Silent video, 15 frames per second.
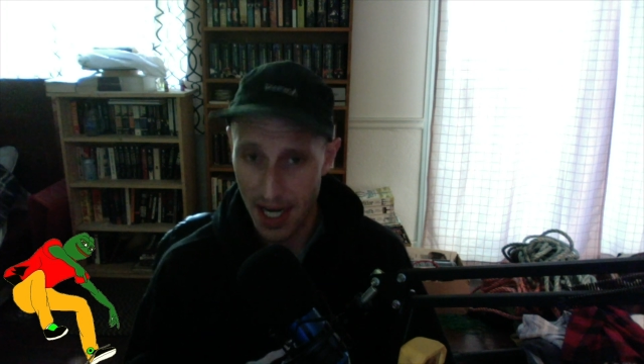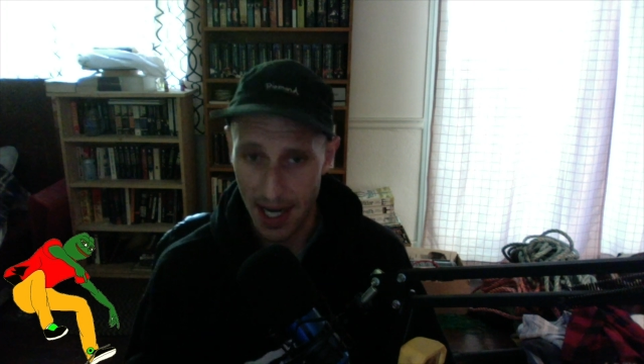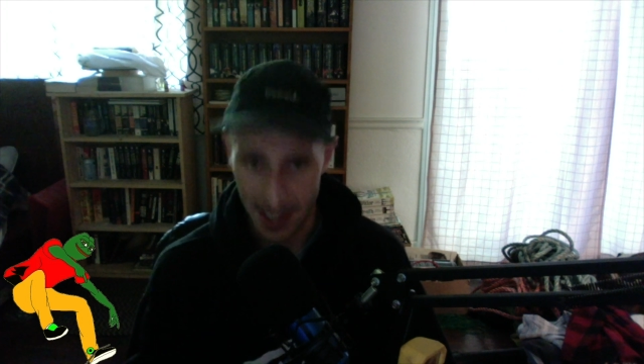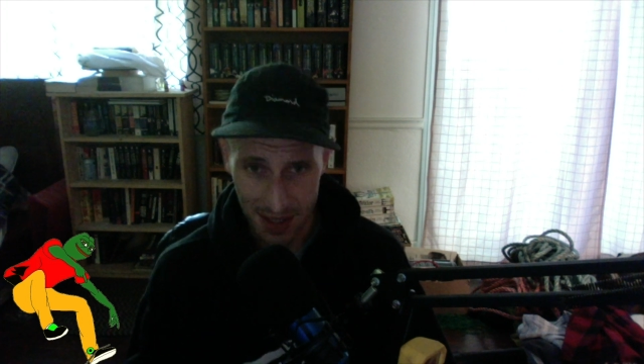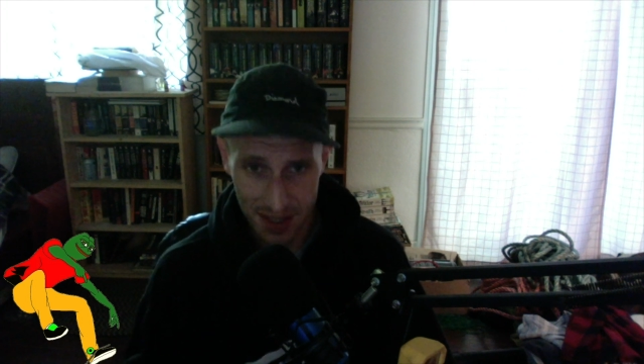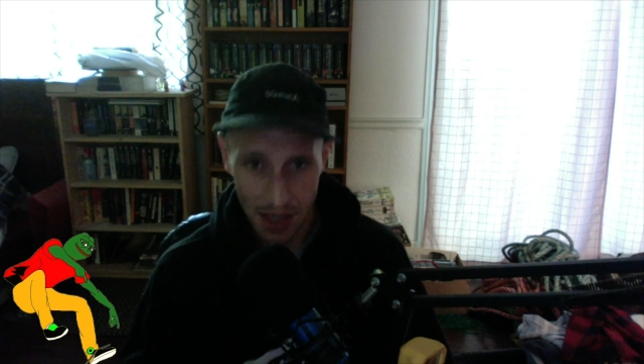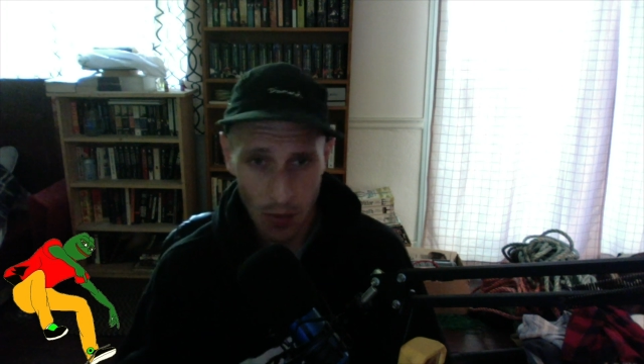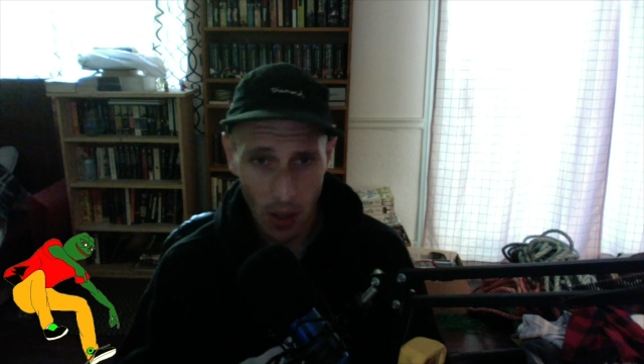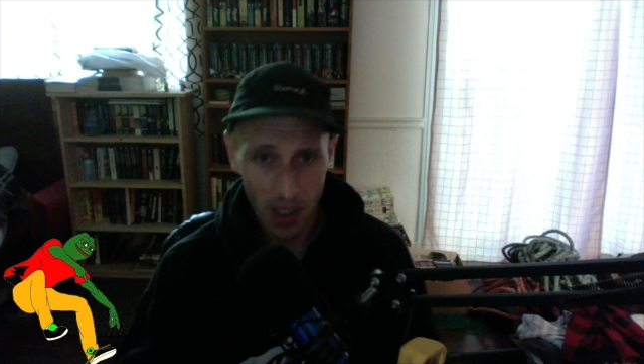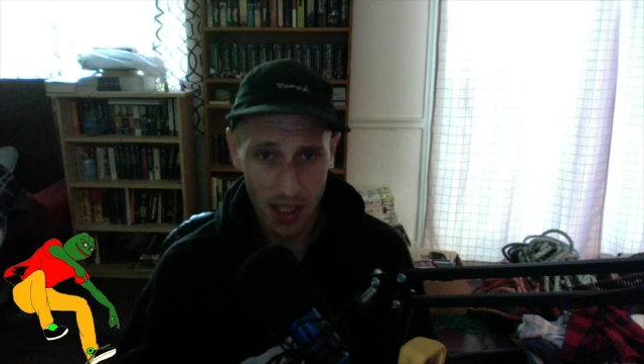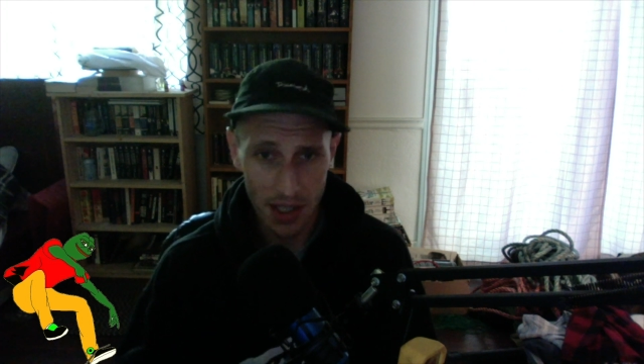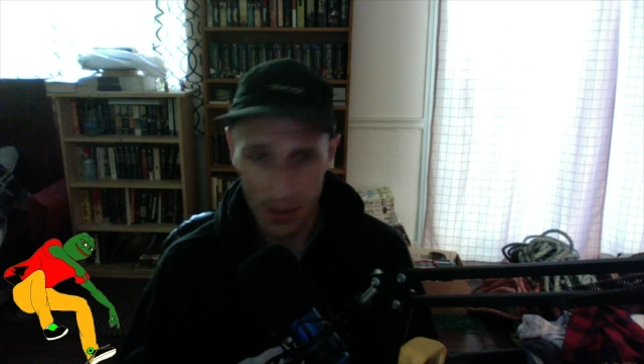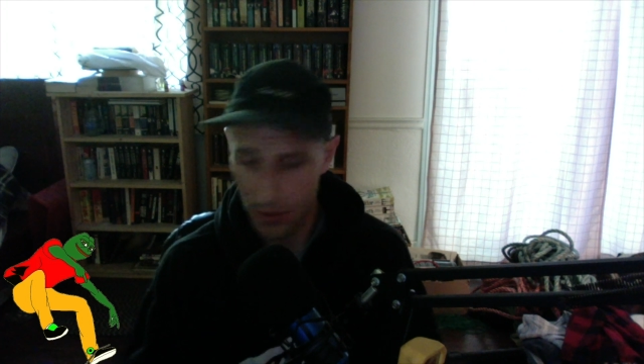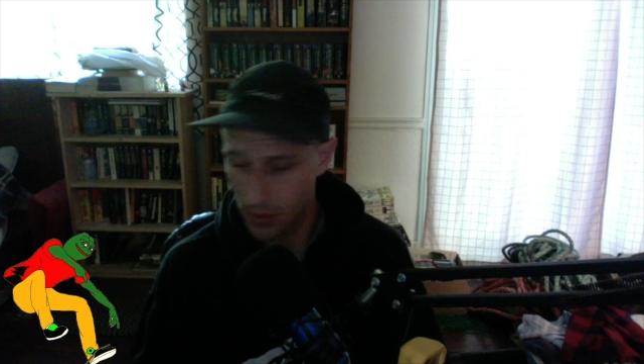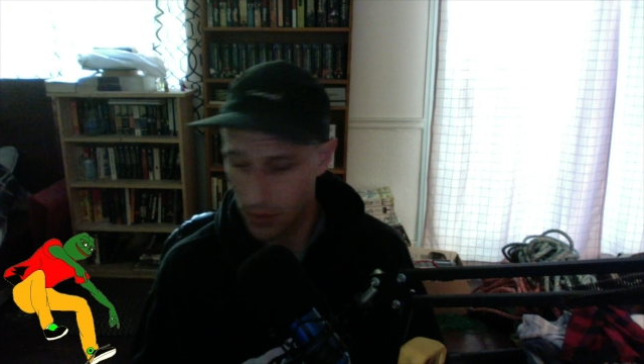He's like, what can
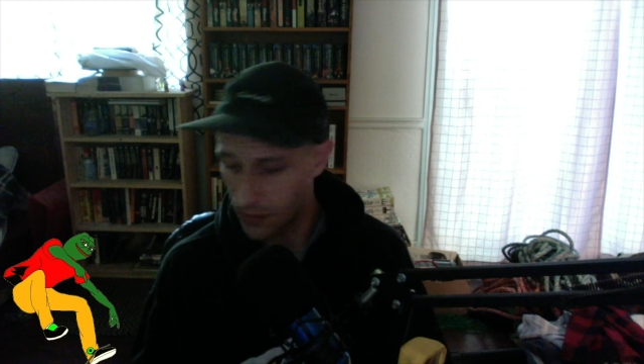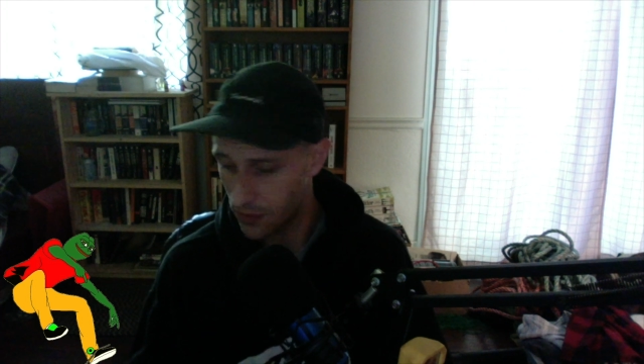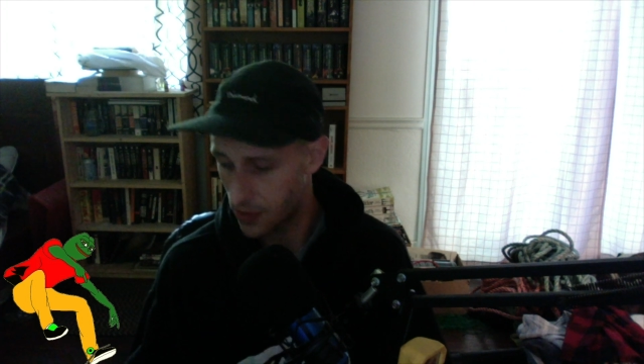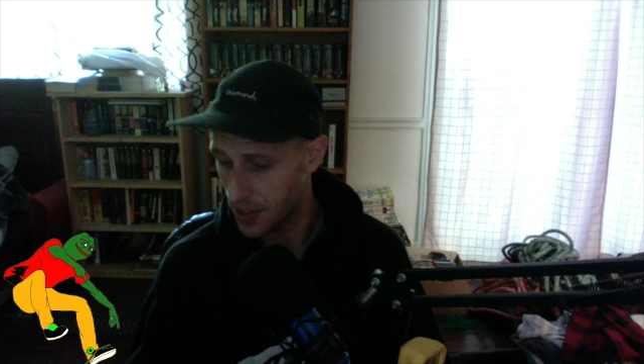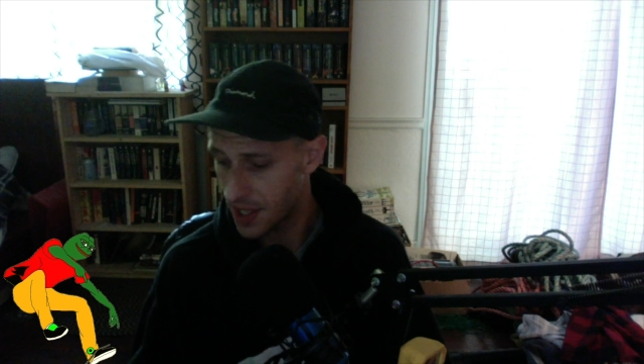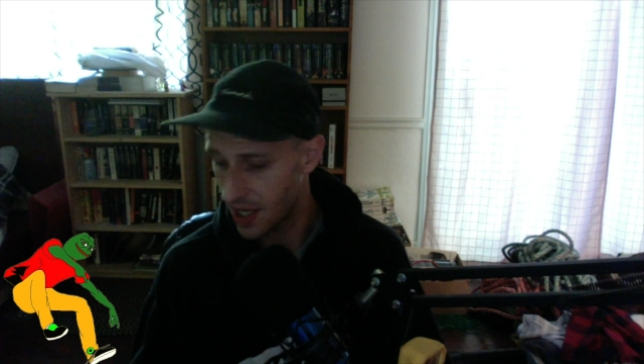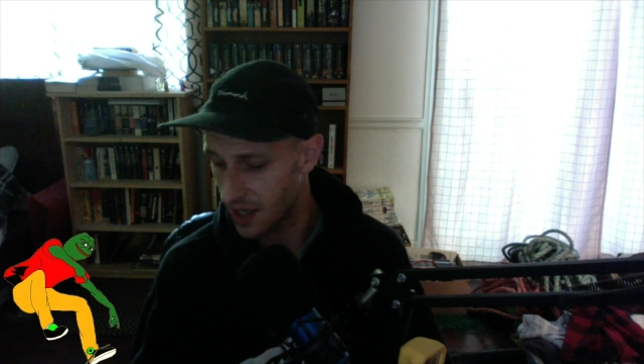you do for a day?